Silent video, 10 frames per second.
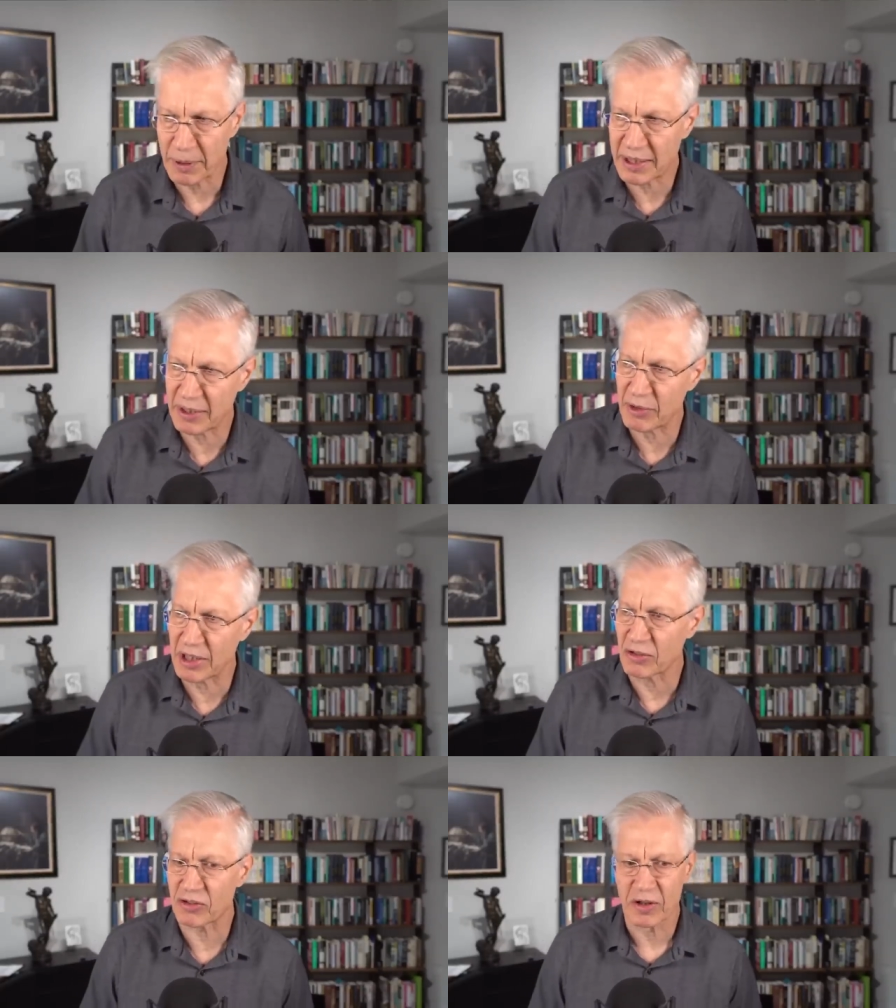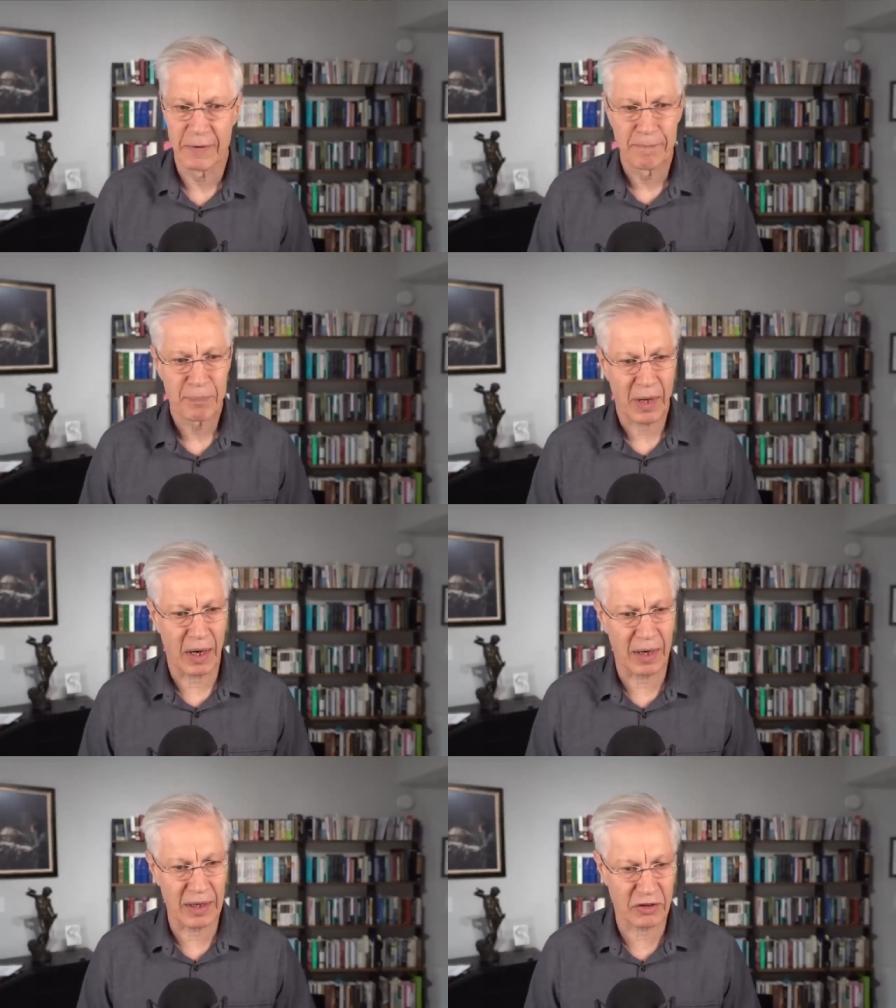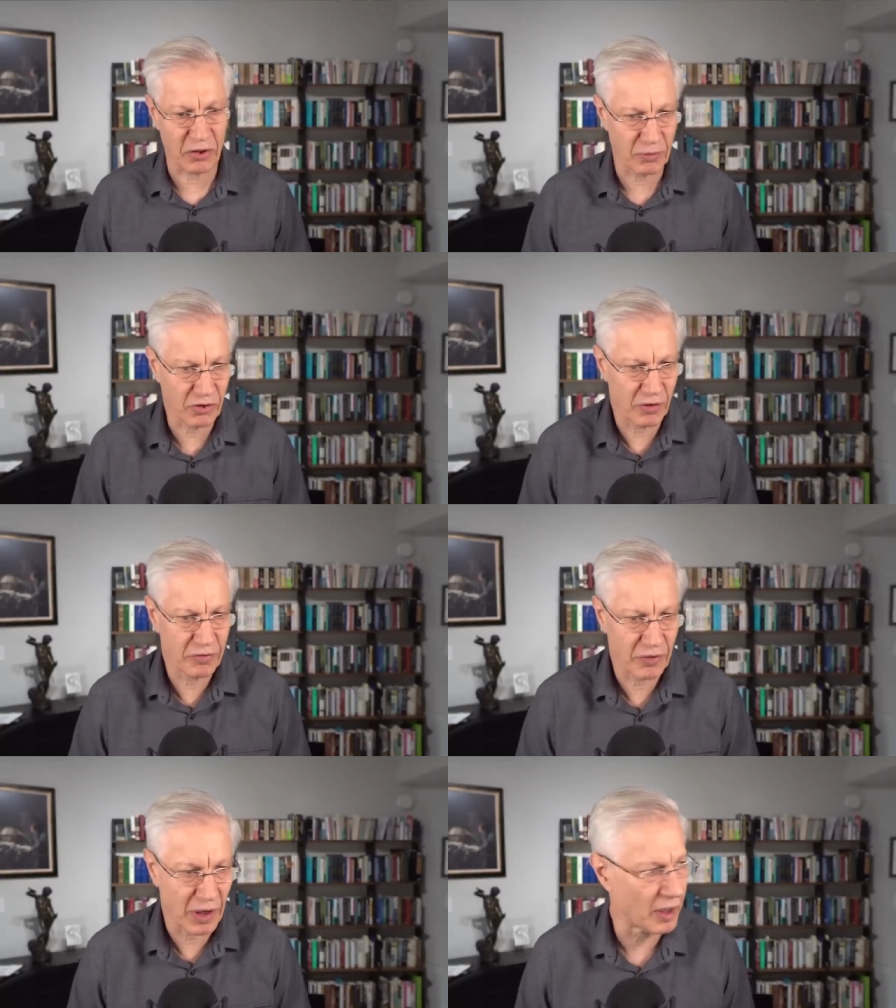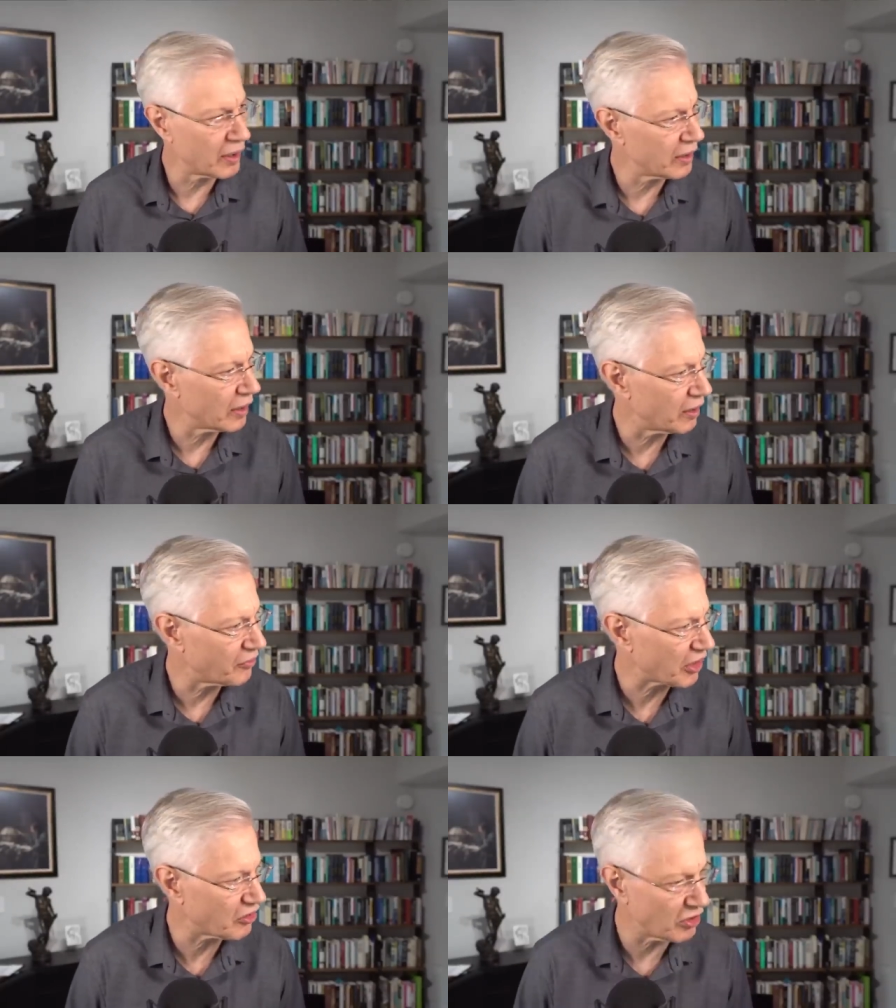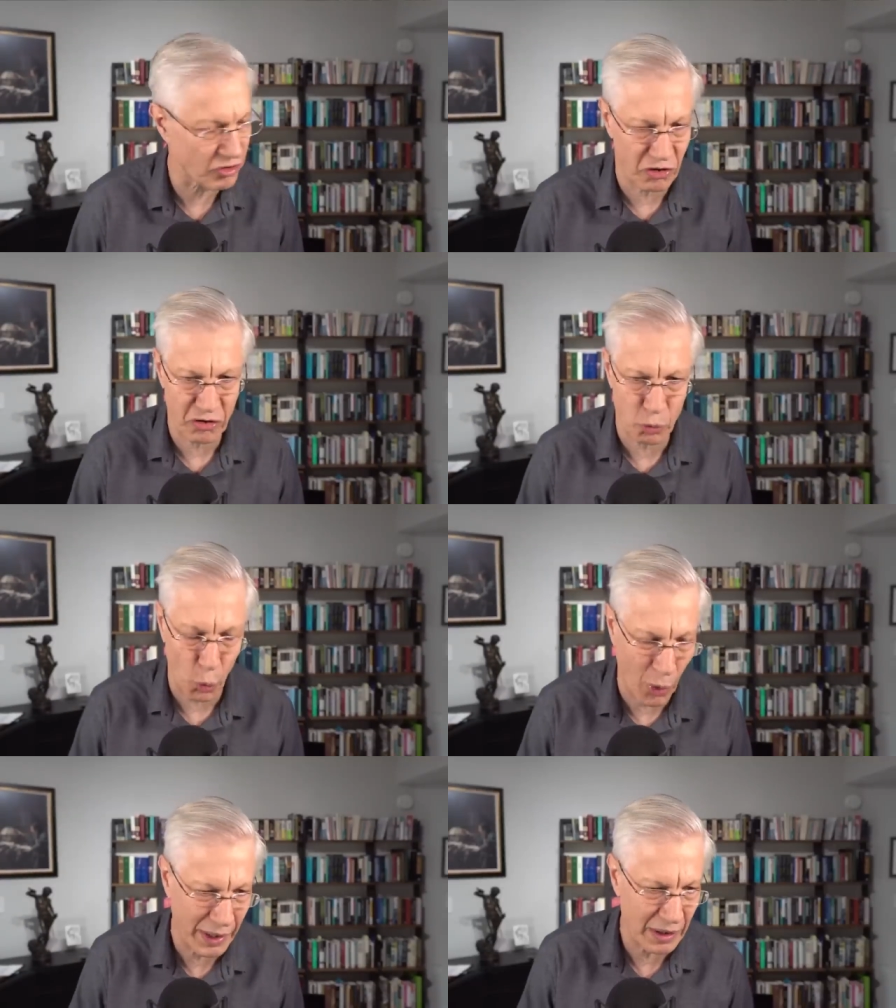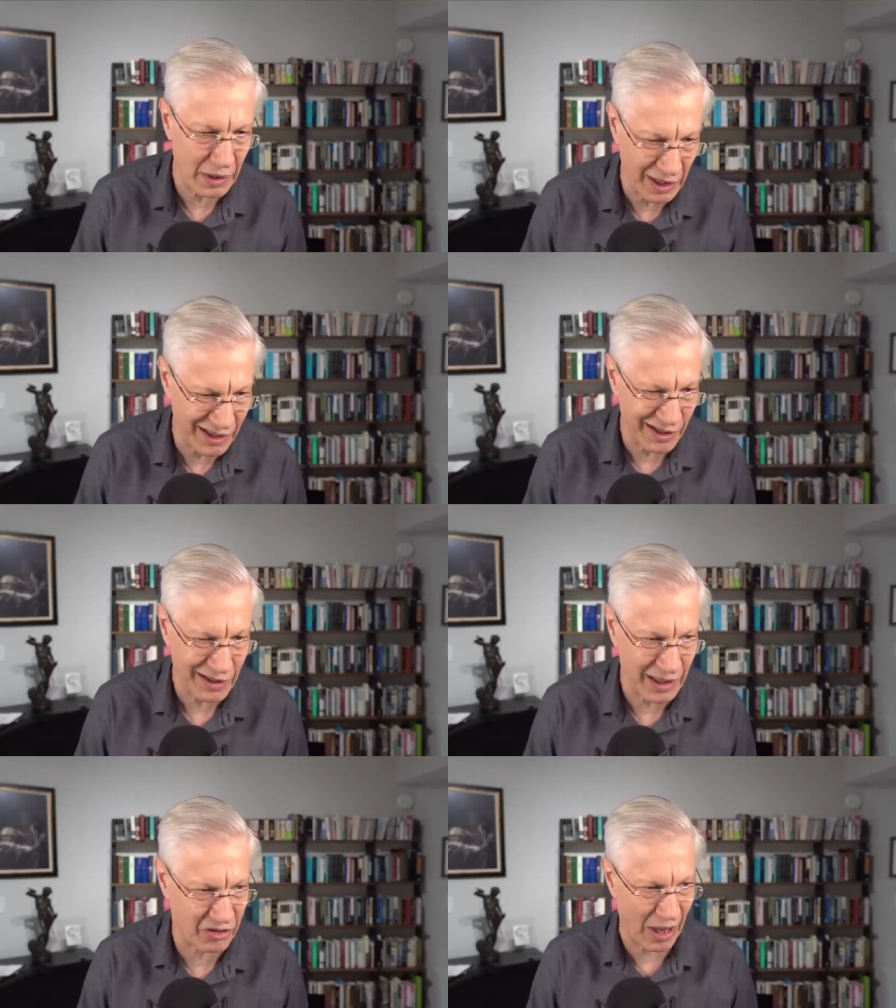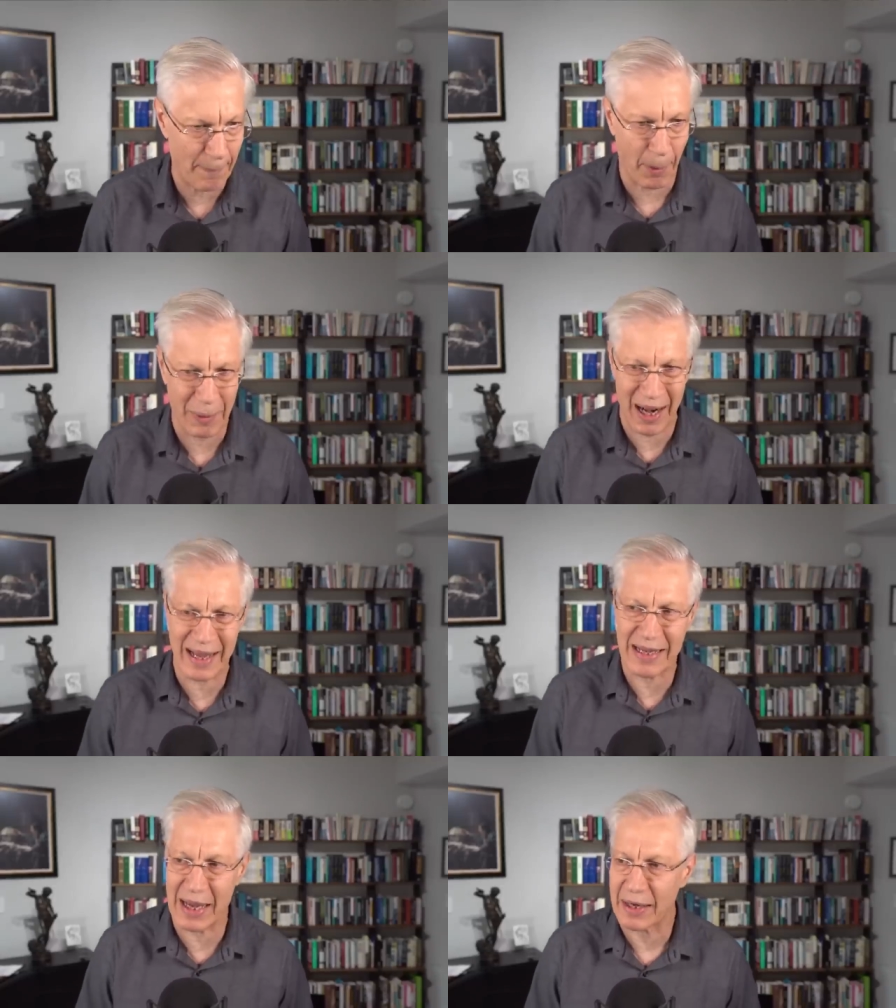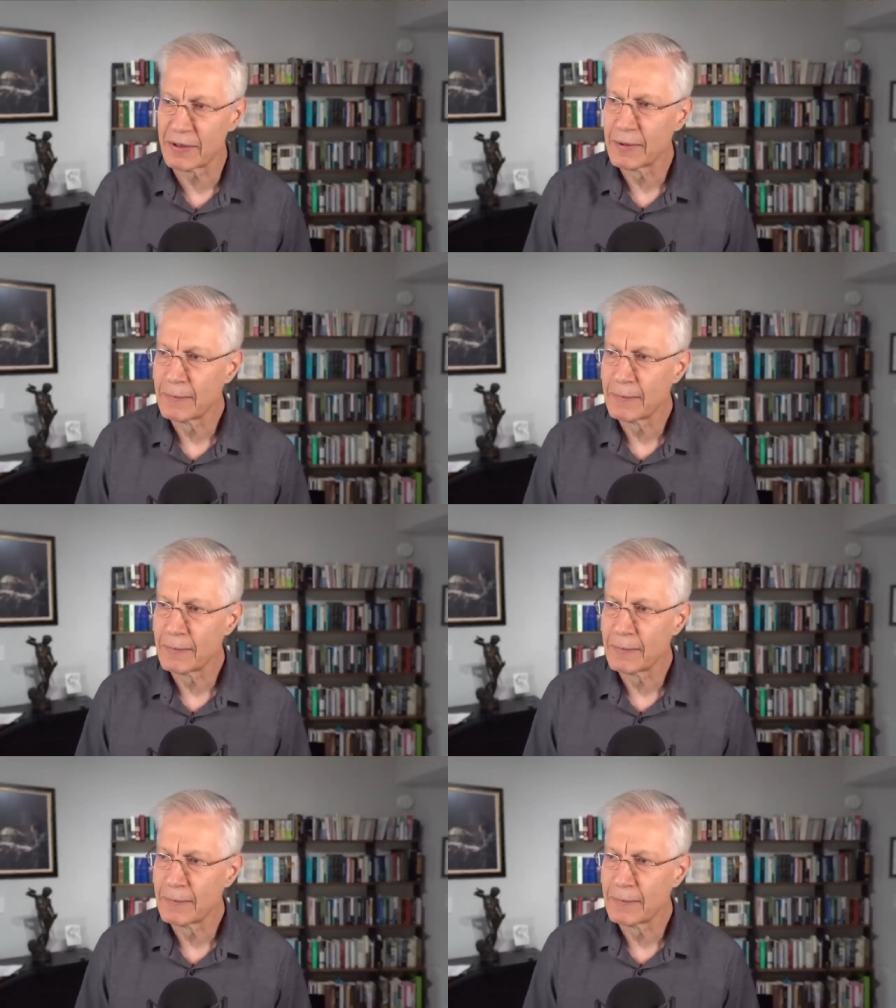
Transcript: But here it is uh, in terms of uh, vaccines. Just one little example, but I get,